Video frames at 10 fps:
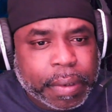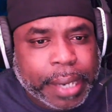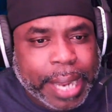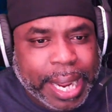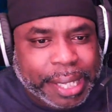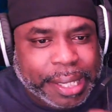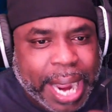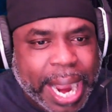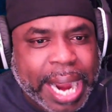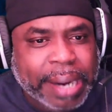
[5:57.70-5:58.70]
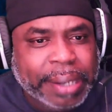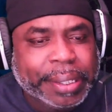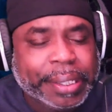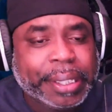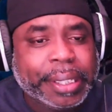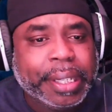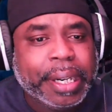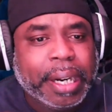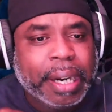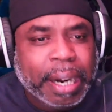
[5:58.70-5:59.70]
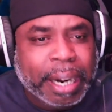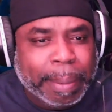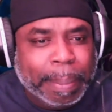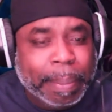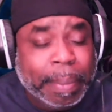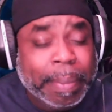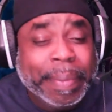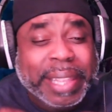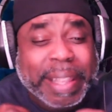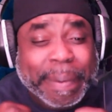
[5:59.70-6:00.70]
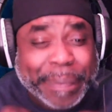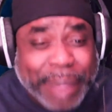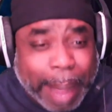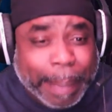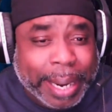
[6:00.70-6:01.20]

it tears up the family.